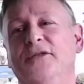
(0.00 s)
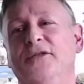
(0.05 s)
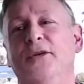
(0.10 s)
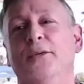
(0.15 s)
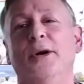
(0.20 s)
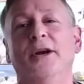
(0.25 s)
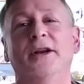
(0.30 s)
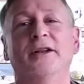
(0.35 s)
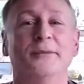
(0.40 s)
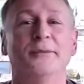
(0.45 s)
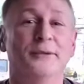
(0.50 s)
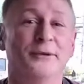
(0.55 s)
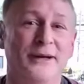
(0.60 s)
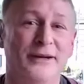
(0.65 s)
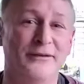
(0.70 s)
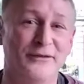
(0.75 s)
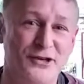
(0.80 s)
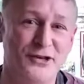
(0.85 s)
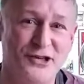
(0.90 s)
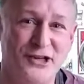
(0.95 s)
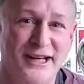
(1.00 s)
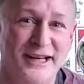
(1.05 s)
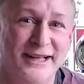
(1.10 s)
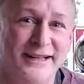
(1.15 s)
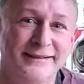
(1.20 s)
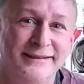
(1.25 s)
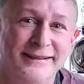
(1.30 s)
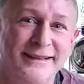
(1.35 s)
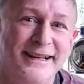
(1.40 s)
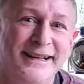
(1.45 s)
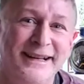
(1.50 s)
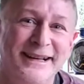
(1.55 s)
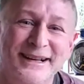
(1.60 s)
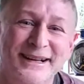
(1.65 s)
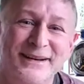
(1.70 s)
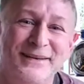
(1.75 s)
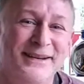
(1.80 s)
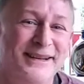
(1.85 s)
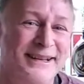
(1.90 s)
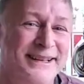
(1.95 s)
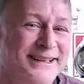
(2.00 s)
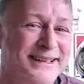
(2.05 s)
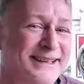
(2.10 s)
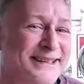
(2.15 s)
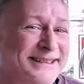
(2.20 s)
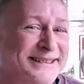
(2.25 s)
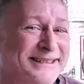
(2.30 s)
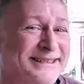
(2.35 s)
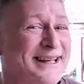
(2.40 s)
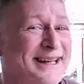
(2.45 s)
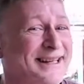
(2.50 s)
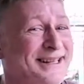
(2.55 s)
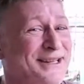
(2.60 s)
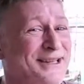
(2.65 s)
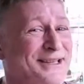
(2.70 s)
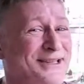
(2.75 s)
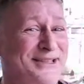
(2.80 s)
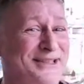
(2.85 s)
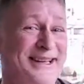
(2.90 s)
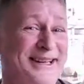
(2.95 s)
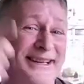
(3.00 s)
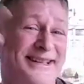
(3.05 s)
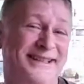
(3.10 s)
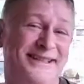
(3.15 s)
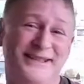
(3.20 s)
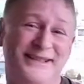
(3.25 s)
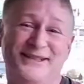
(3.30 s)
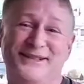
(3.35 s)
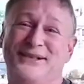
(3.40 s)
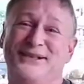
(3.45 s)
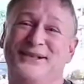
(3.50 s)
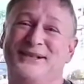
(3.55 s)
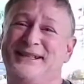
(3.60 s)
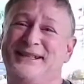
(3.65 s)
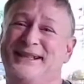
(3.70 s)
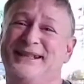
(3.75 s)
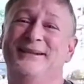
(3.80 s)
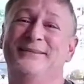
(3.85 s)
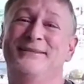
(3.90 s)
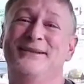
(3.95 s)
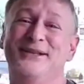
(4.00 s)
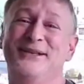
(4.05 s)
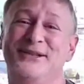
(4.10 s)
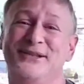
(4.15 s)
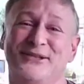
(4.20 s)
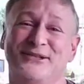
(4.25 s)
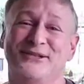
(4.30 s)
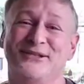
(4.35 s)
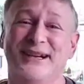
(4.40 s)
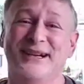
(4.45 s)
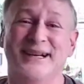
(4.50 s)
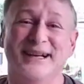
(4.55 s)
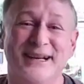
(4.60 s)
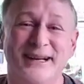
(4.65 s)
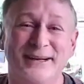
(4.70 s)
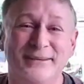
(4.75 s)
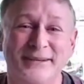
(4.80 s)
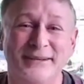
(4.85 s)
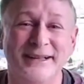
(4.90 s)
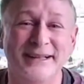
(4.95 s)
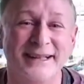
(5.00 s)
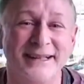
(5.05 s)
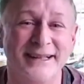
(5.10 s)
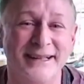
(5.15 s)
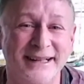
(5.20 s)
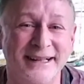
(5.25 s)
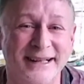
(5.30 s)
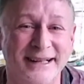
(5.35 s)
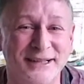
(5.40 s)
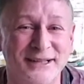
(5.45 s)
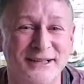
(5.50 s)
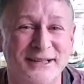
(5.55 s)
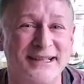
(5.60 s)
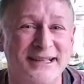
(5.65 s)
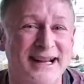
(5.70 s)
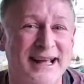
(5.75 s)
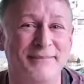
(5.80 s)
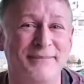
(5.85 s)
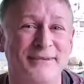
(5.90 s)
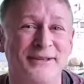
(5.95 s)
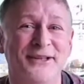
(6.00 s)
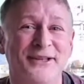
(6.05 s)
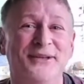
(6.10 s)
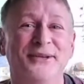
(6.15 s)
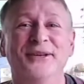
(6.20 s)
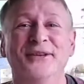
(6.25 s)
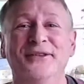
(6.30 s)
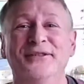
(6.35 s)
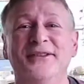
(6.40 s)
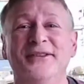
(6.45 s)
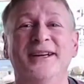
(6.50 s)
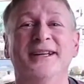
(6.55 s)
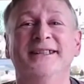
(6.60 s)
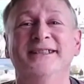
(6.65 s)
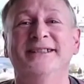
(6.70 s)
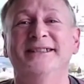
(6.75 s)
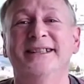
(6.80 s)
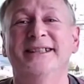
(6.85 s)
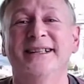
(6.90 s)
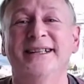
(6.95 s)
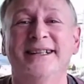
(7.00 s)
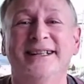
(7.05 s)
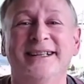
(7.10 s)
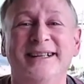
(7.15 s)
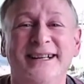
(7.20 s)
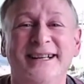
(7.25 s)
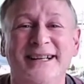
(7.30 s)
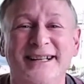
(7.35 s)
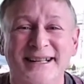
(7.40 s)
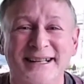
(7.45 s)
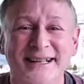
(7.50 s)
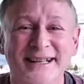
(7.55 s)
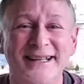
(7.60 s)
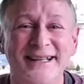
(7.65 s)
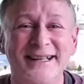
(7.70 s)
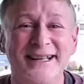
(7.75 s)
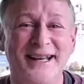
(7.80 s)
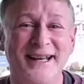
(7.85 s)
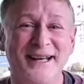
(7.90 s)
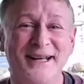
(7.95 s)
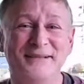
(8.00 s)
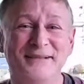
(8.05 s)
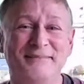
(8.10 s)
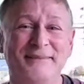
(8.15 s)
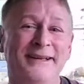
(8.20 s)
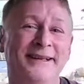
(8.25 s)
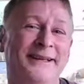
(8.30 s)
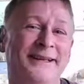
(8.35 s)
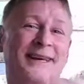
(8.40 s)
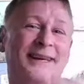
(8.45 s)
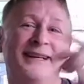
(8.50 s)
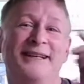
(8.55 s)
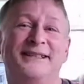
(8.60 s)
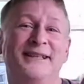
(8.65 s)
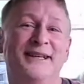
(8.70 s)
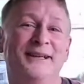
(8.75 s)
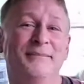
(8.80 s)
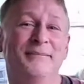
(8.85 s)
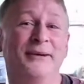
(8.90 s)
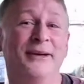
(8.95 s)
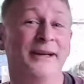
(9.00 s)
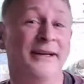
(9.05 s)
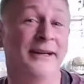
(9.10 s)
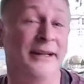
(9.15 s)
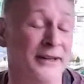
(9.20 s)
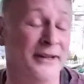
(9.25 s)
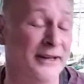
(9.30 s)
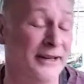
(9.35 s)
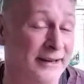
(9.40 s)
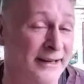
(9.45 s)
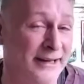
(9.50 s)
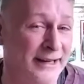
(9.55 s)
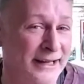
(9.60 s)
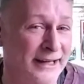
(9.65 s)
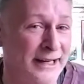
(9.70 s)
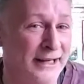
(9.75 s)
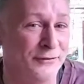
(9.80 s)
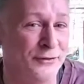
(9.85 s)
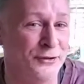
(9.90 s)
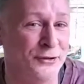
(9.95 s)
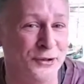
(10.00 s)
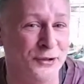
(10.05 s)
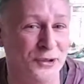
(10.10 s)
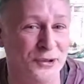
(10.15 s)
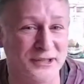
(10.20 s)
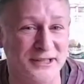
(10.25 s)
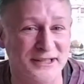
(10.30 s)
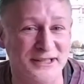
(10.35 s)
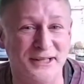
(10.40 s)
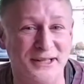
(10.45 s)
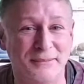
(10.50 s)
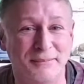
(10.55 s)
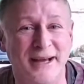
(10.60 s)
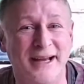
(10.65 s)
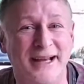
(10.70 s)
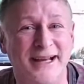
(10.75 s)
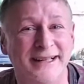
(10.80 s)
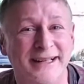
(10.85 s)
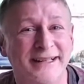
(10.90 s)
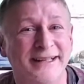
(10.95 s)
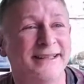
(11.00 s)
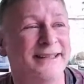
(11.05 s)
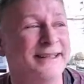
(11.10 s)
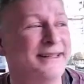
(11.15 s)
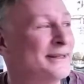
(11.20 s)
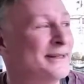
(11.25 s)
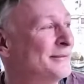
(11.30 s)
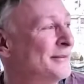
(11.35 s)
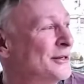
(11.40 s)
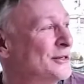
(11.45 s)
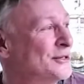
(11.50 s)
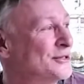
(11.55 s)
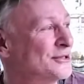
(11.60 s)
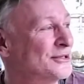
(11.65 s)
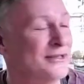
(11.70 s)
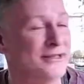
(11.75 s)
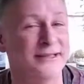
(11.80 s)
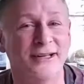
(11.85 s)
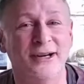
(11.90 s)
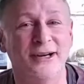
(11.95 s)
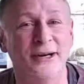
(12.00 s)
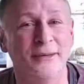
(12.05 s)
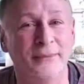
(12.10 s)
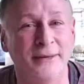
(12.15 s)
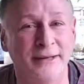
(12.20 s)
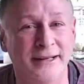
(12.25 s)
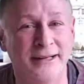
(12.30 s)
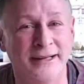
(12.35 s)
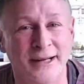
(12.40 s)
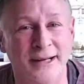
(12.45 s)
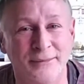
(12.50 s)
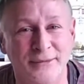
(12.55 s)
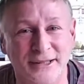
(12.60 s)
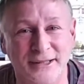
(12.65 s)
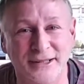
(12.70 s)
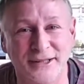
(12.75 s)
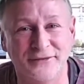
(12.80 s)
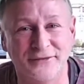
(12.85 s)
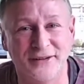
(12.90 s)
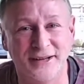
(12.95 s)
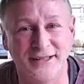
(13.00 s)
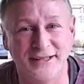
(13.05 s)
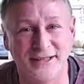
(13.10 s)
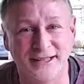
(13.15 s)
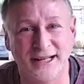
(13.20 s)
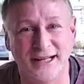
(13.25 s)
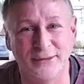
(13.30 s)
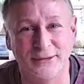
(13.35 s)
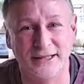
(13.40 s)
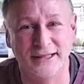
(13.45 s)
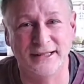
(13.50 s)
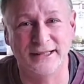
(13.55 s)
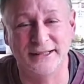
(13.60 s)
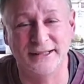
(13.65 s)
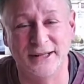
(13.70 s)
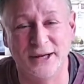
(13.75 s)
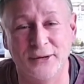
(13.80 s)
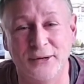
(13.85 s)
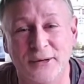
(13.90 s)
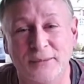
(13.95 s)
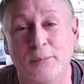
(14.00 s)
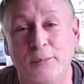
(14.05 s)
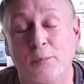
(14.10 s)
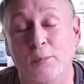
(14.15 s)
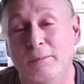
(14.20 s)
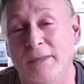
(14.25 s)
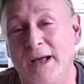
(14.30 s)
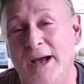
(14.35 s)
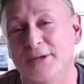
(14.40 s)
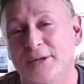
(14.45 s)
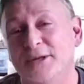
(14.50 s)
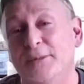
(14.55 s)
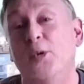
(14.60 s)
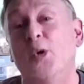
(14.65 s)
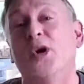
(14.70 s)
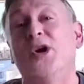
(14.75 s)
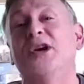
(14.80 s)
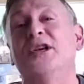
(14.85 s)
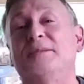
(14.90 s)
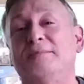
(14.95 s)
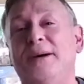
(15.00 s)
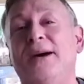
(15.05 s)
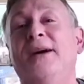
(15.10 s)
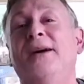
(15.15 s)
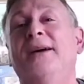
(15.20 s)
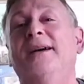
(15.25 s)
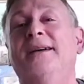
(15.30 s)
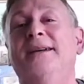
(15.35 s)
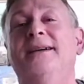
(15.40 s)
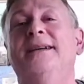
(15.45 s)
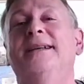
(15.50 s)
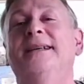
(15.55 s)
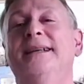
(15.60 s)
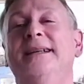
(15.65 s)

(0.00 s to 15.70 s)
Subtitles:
is for one of them to have a shit. Because that shit is just coming straight up and slapping you in the face. It's being kicked up by another 11 dogs in the pack most of the time when it comes on your face. So that was the worst part